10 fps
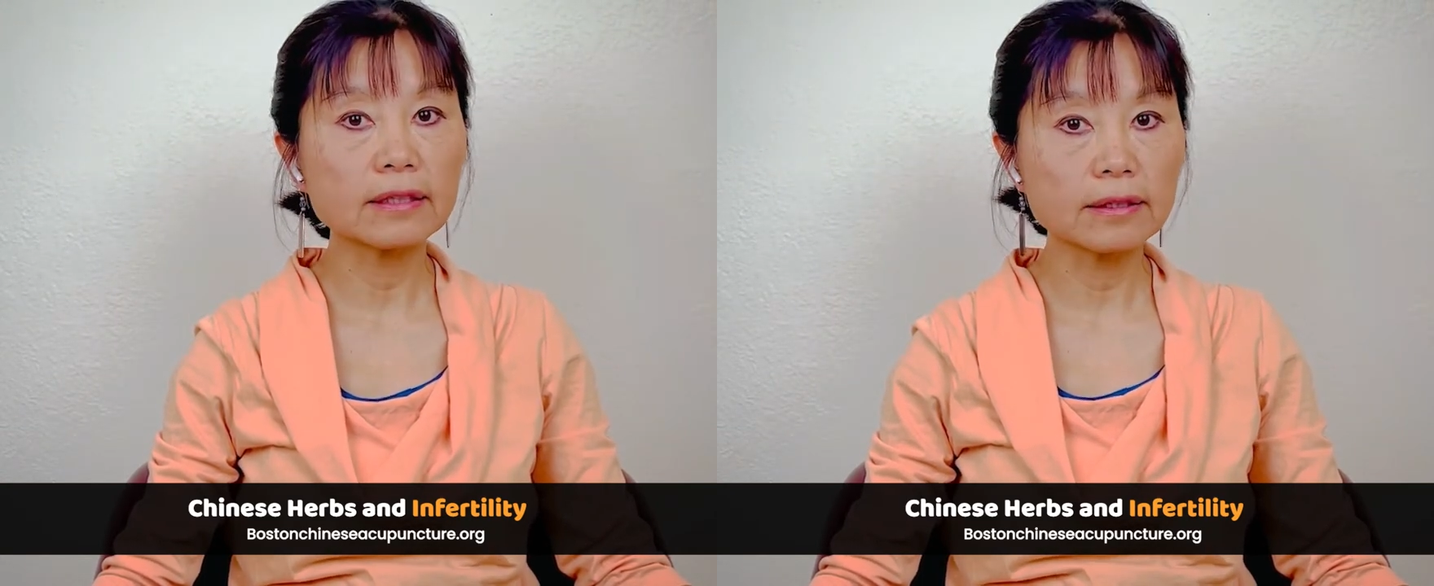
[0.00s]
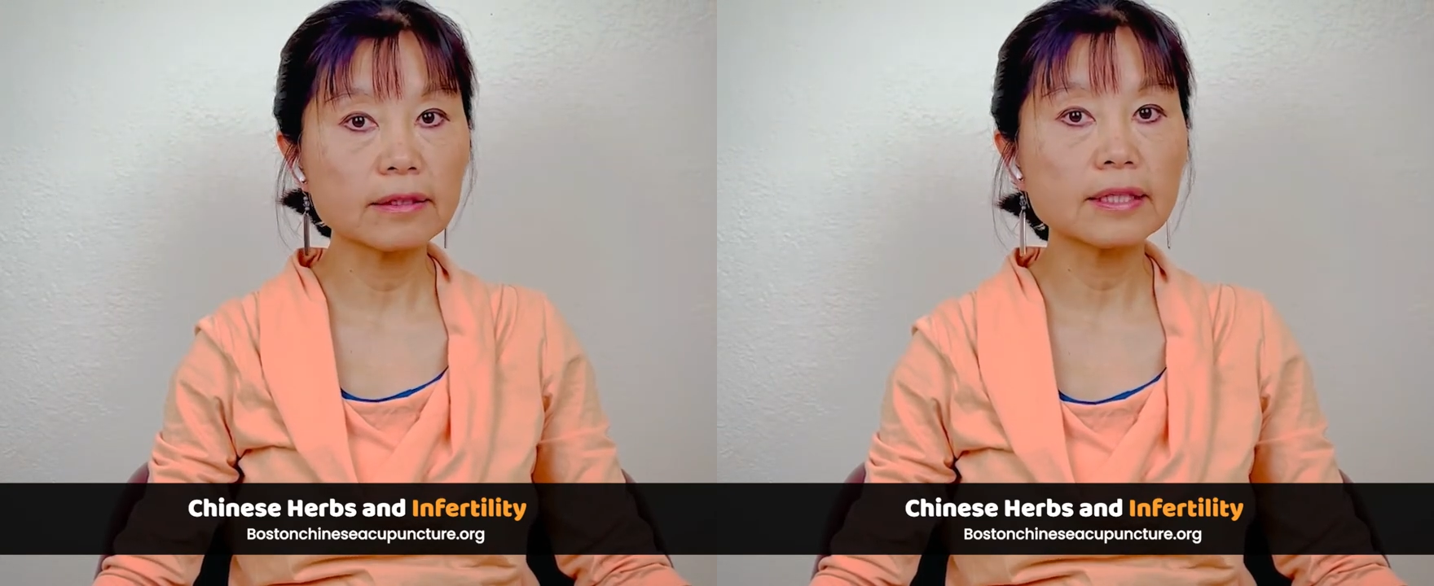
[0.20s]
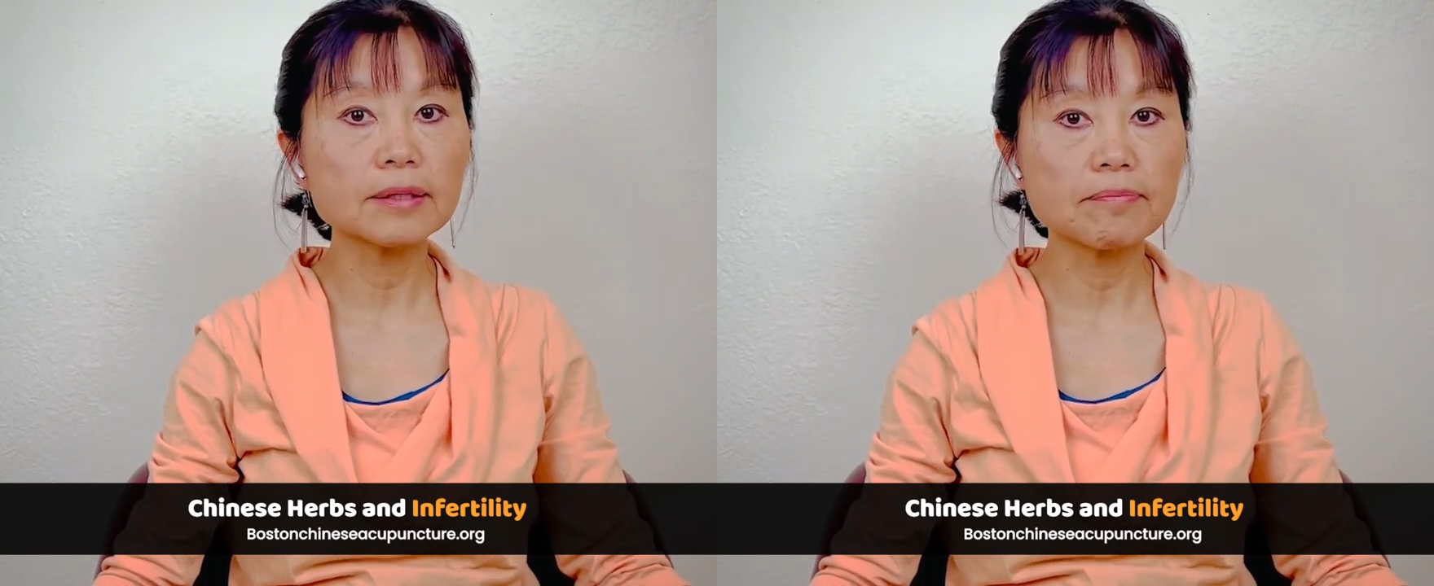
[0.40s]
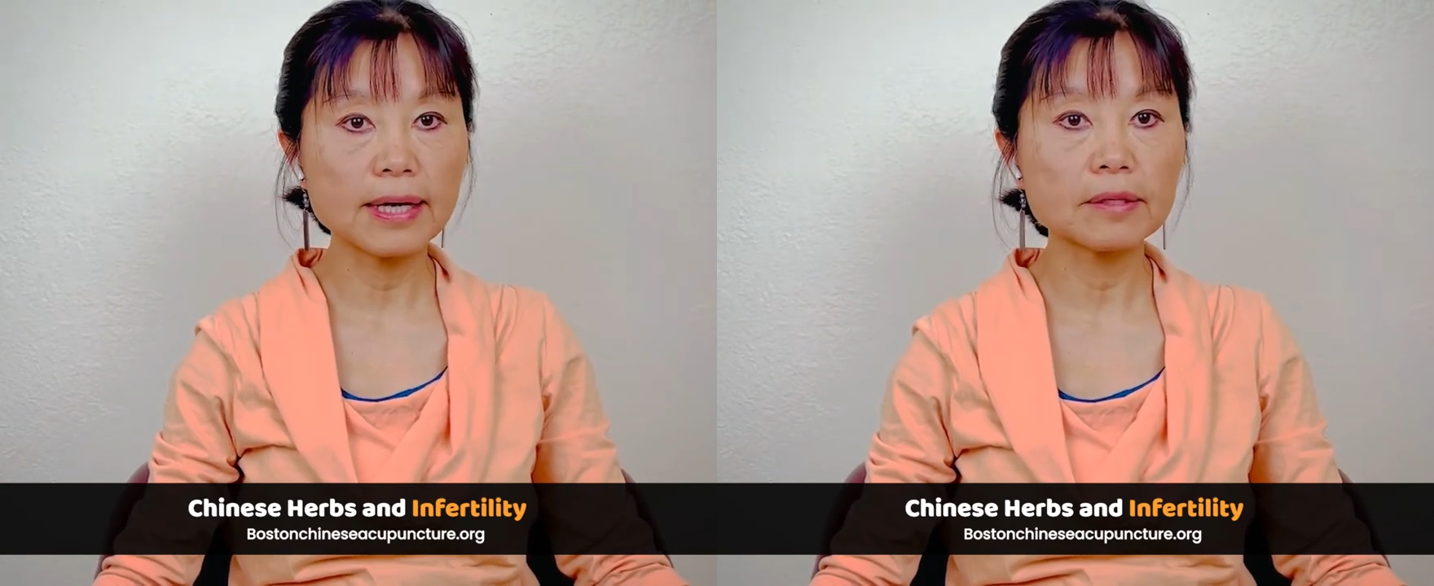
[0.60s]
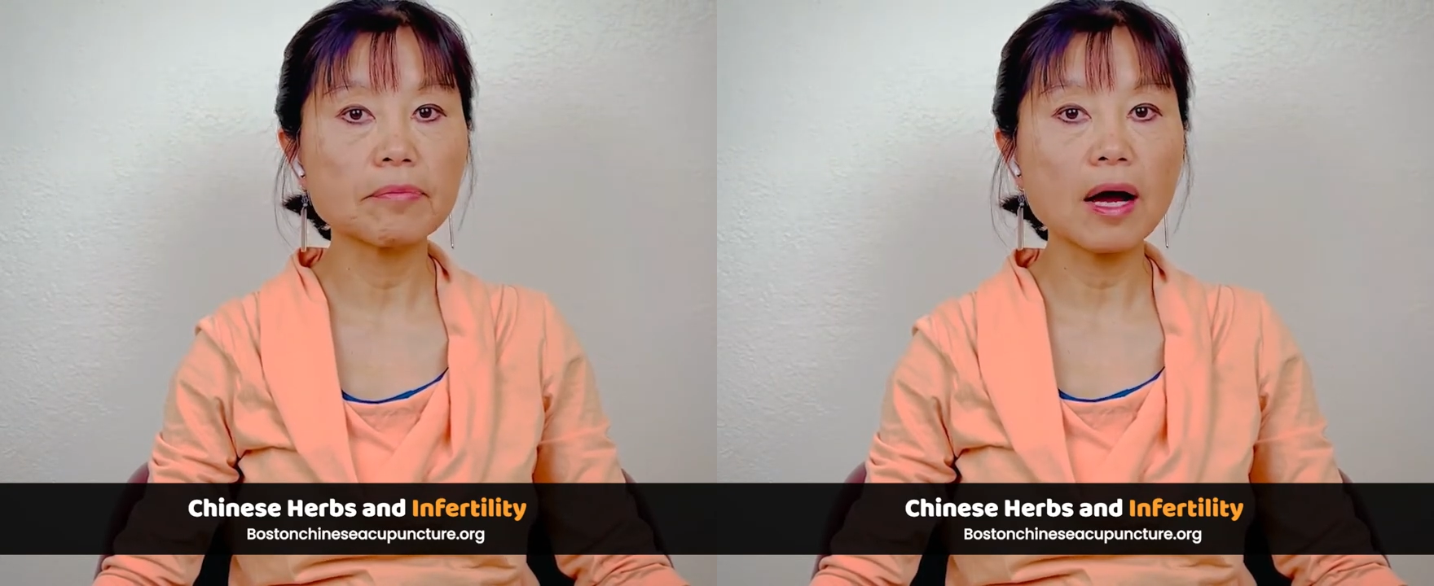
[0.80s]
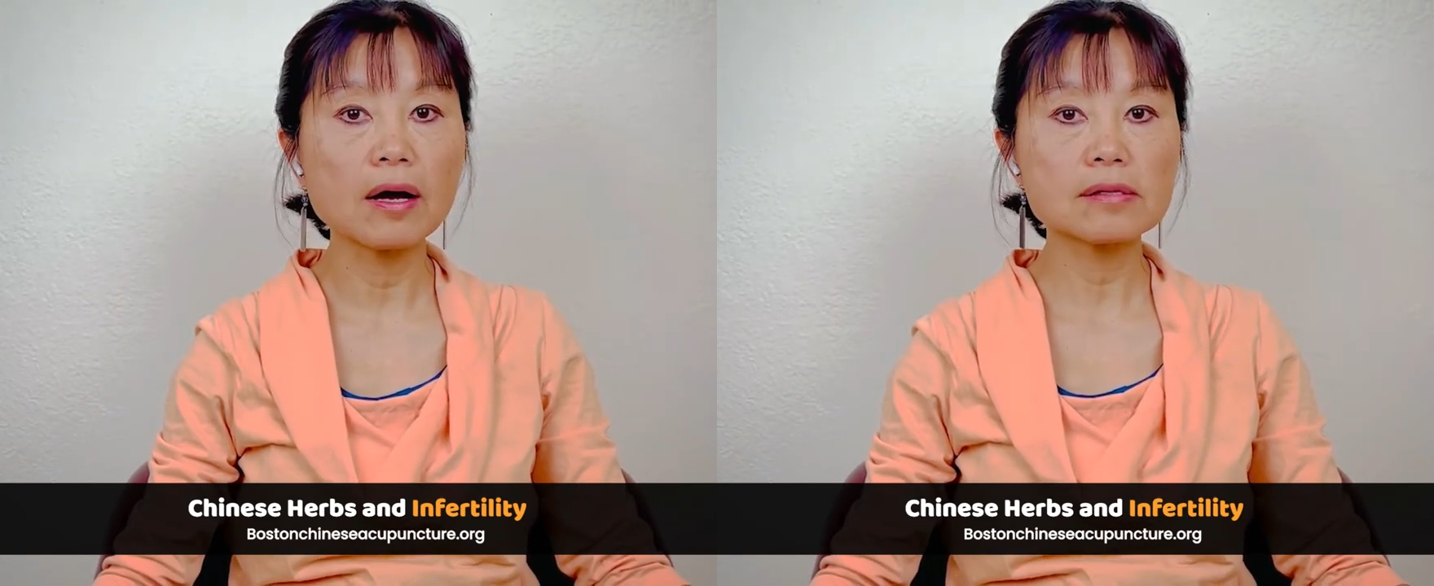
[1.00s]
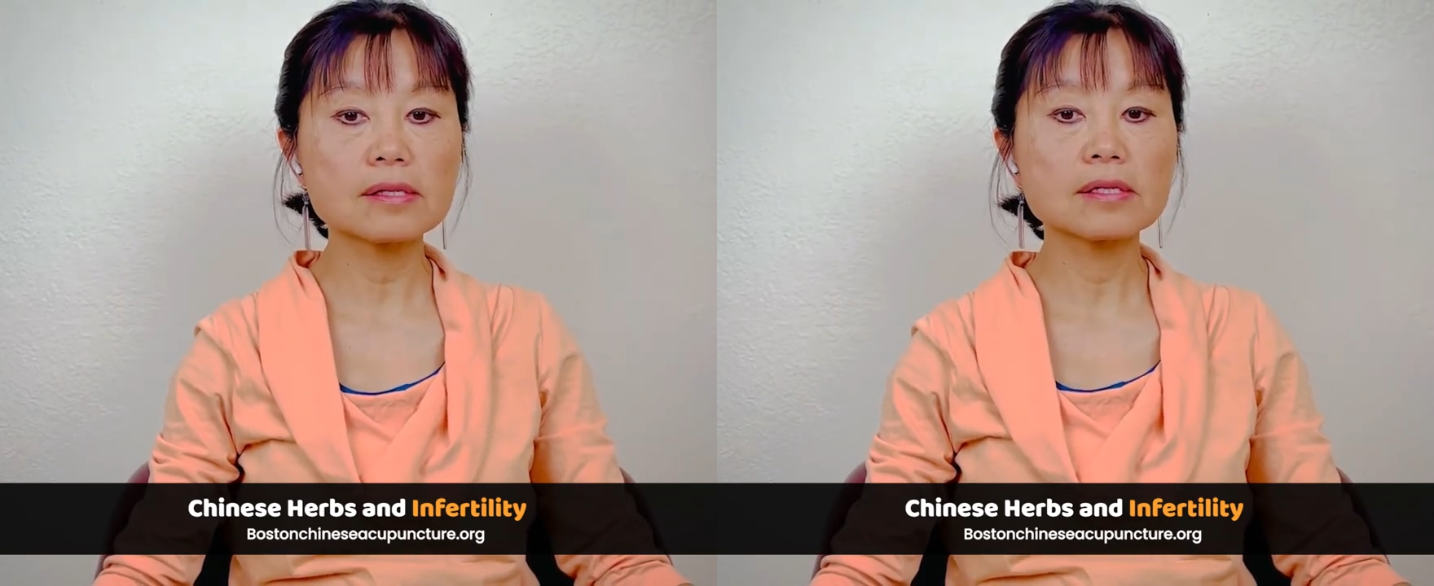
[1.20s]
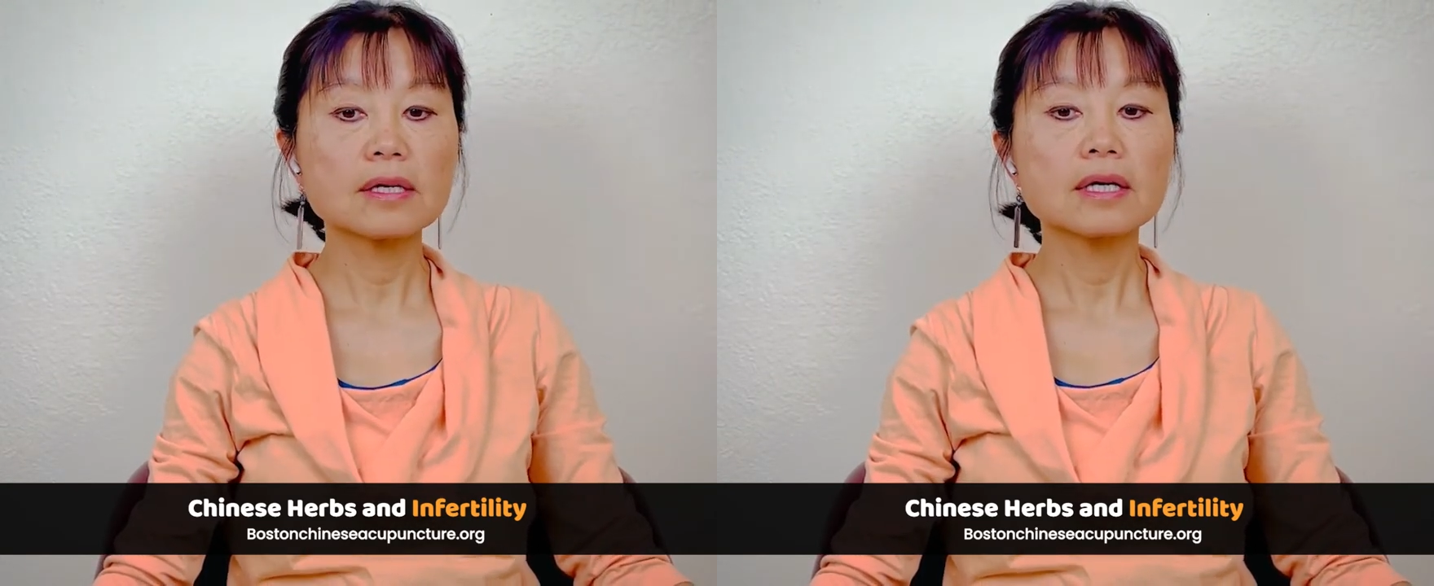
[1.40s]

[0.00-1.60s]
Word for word: early menopause,